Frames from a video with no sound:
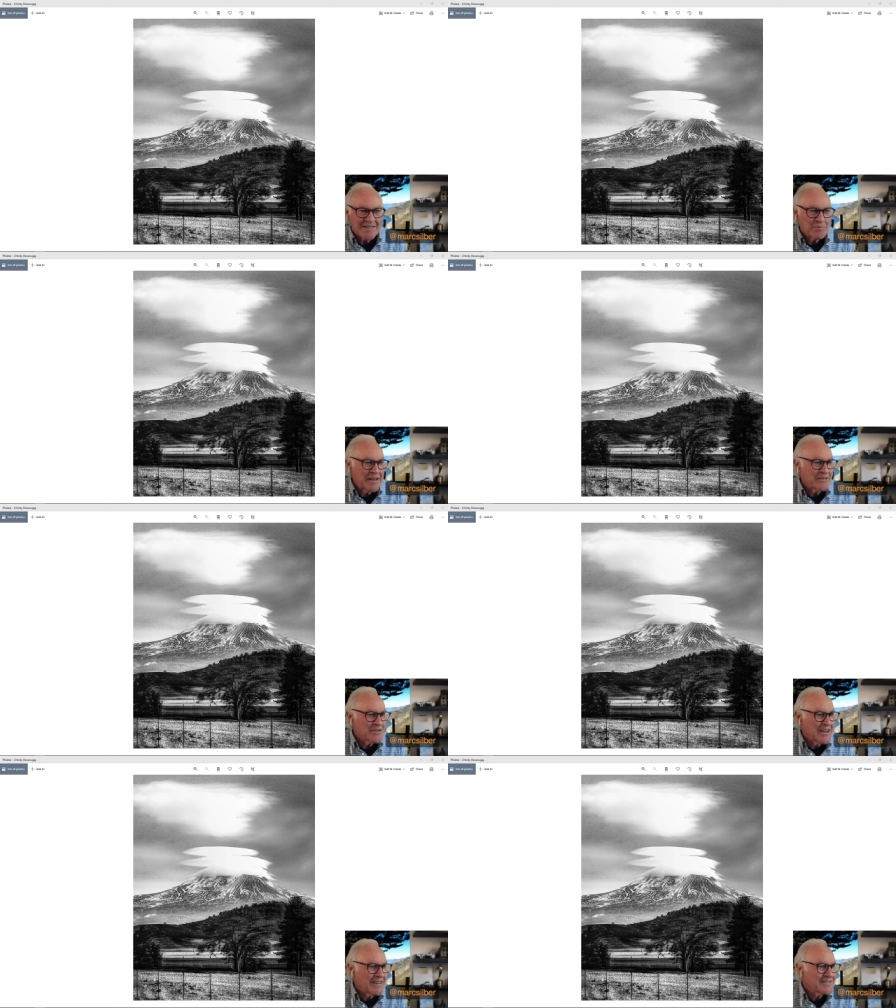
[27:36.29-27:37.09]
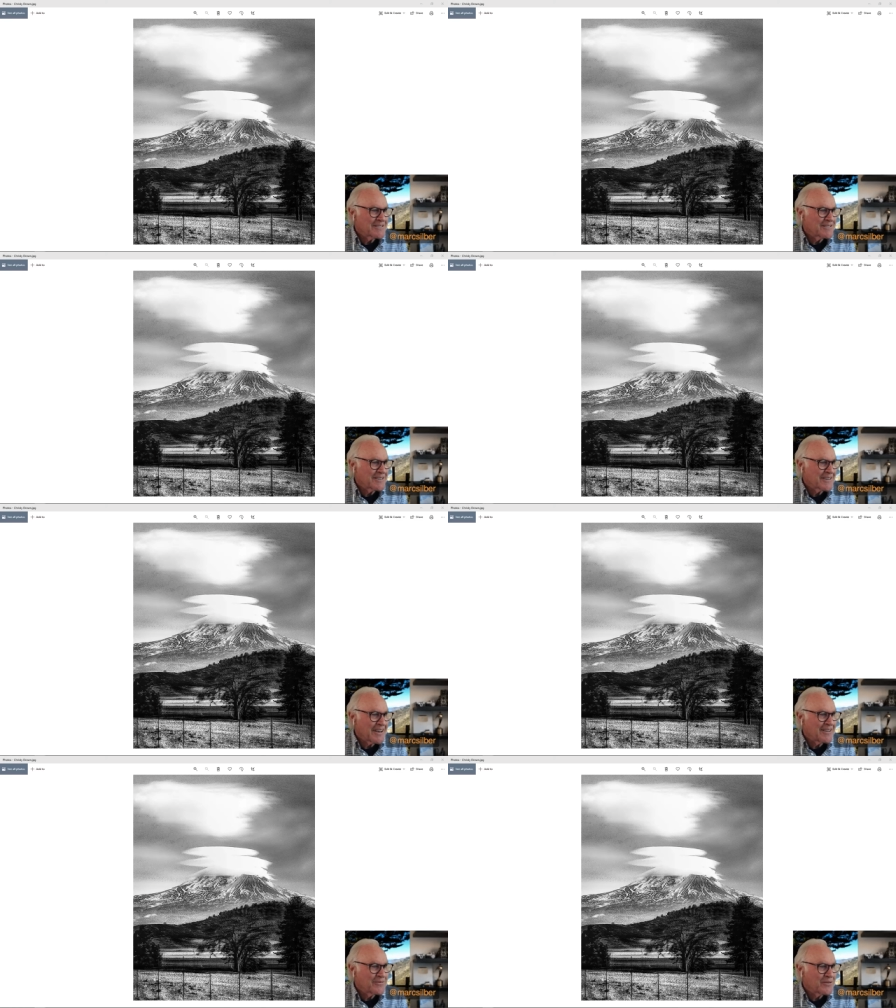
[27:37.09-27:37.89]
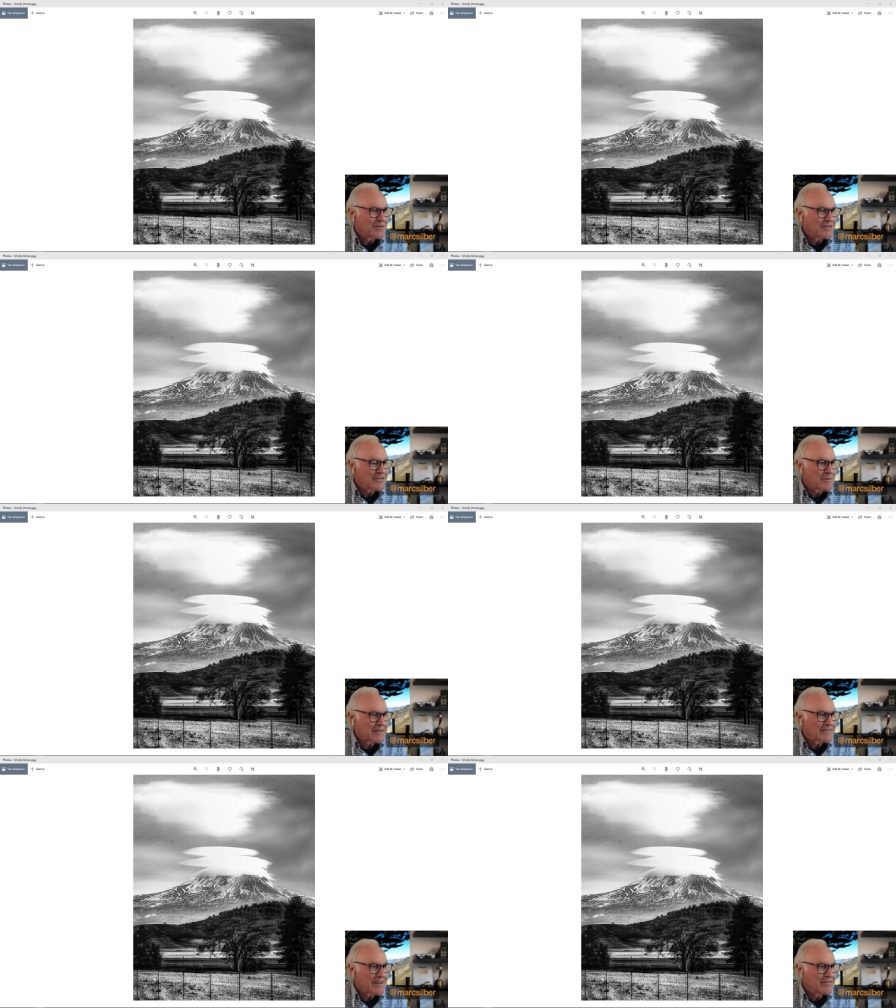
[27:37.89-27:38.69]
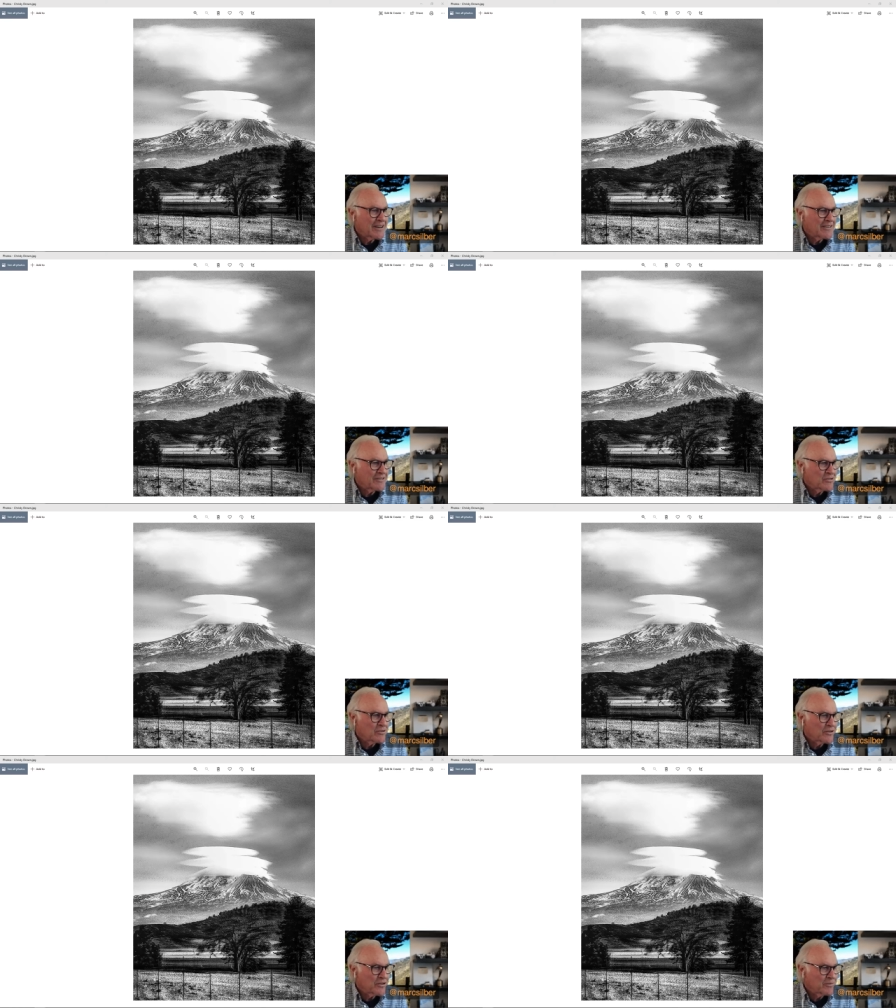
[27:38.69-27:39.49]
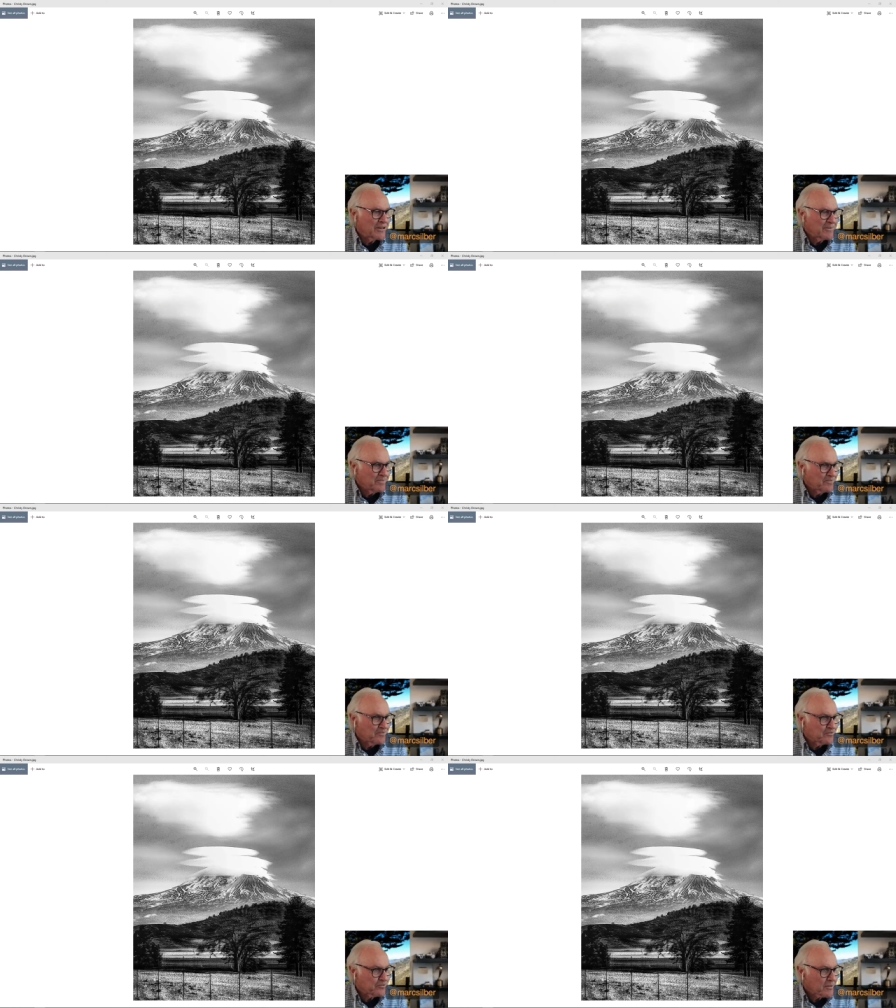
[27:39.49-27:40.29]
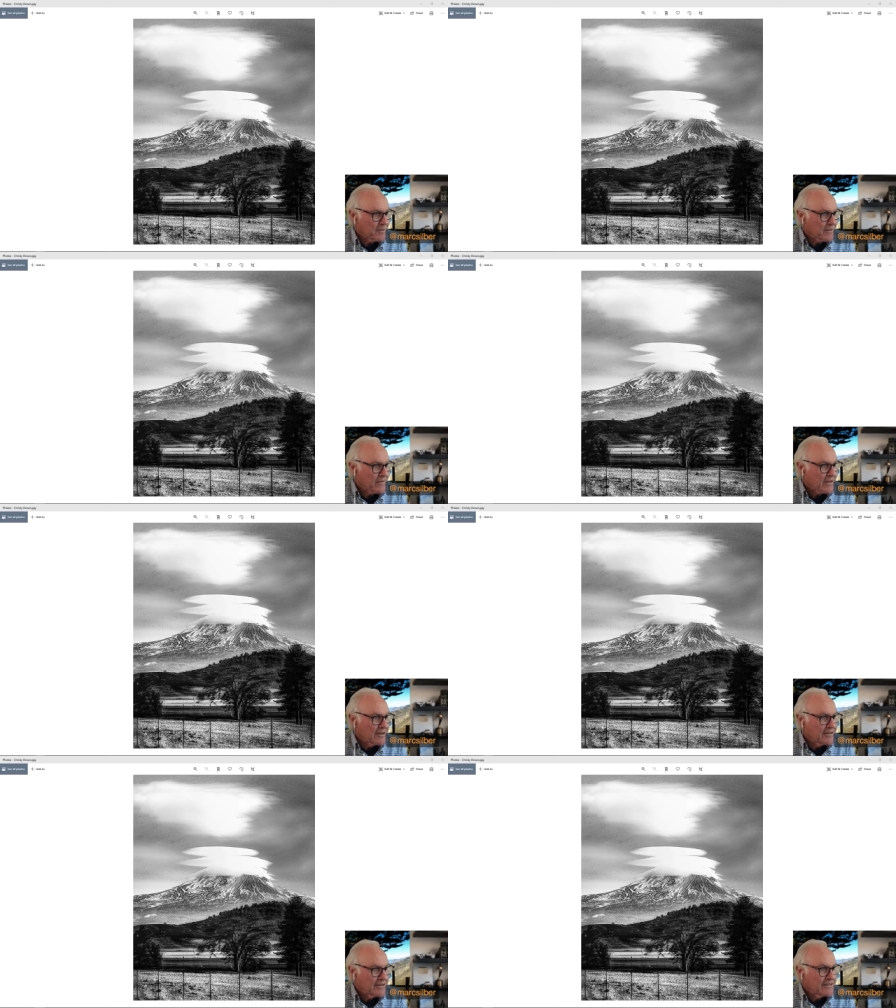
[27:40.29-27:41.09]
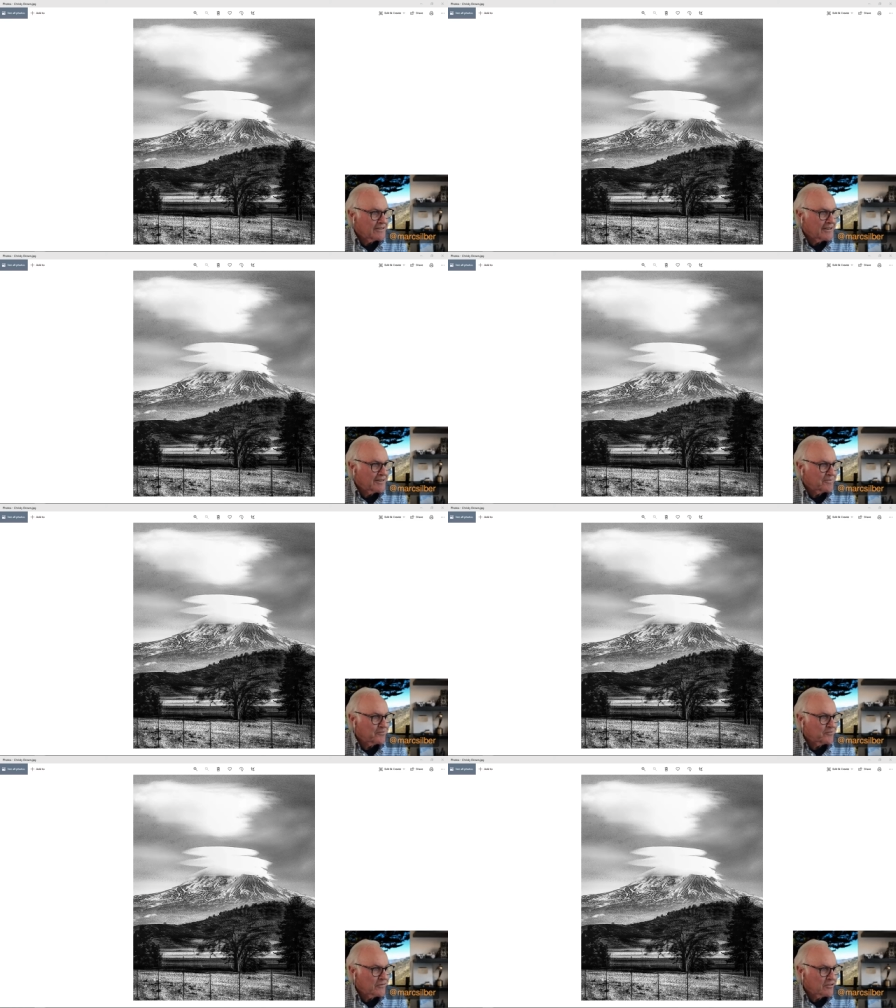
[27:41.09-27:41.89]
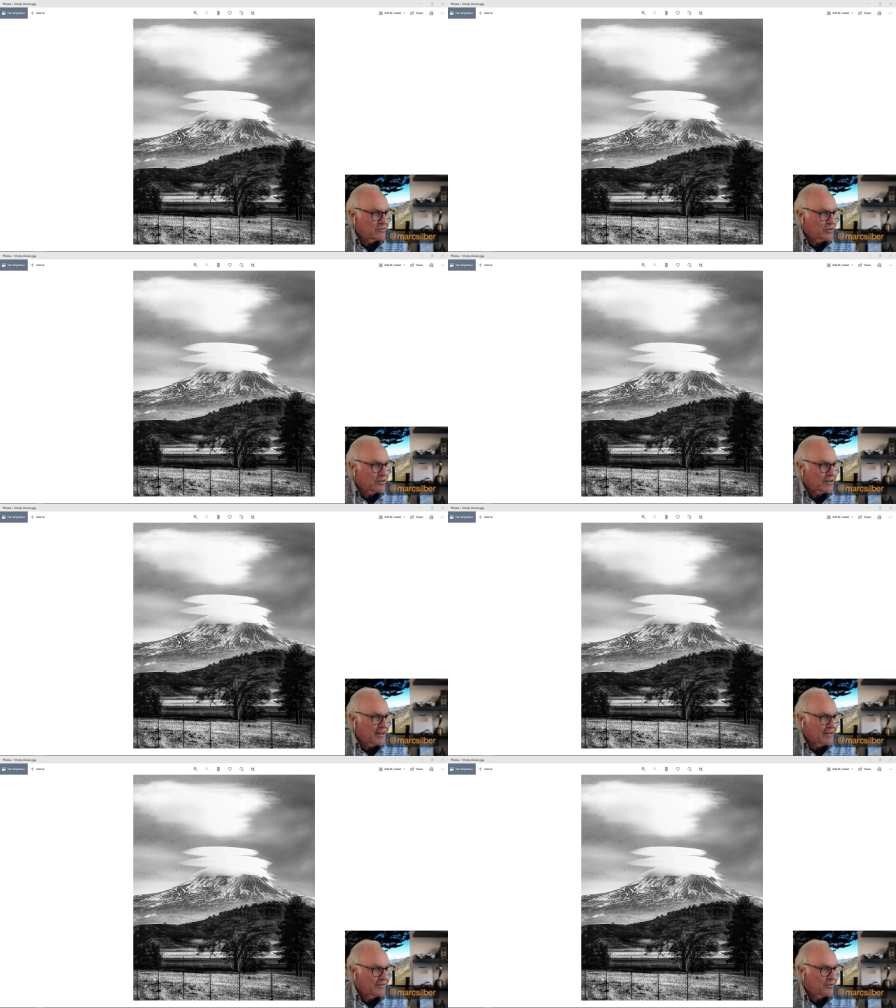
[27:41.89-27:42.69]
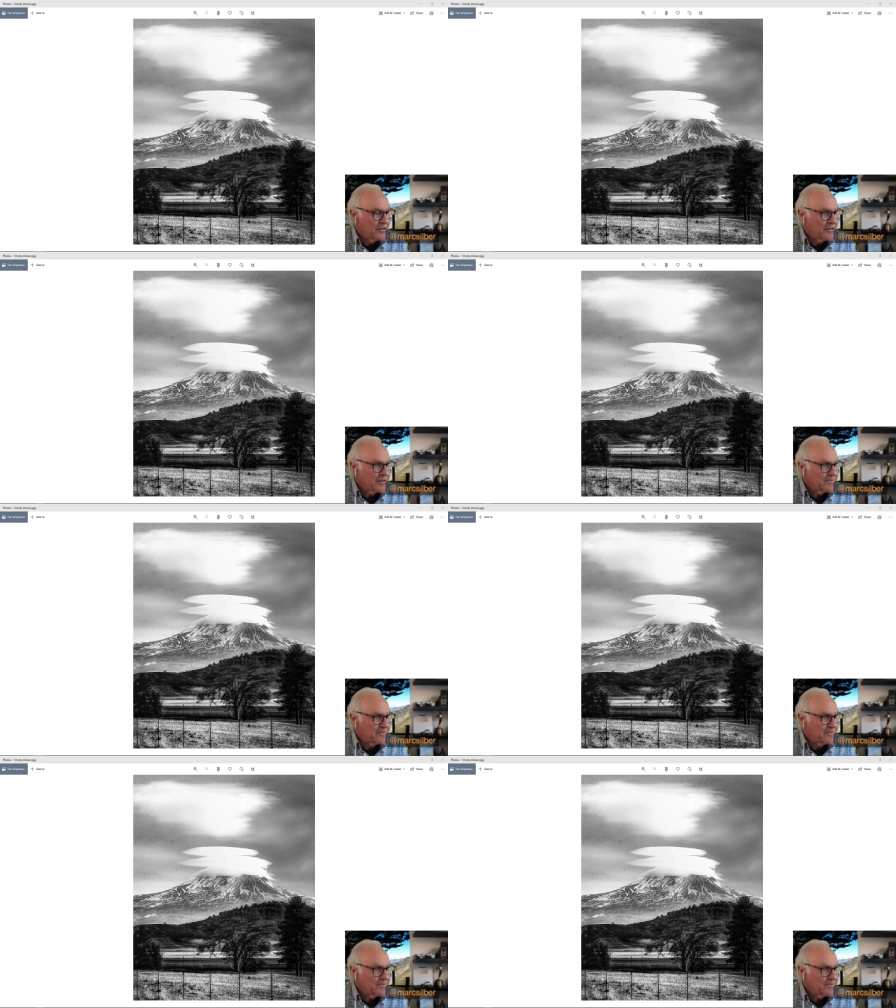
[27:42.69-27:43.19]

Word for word: Mount Shasta is in California. It's about seven hours north of me. Oh wow! Yeah, Northern California.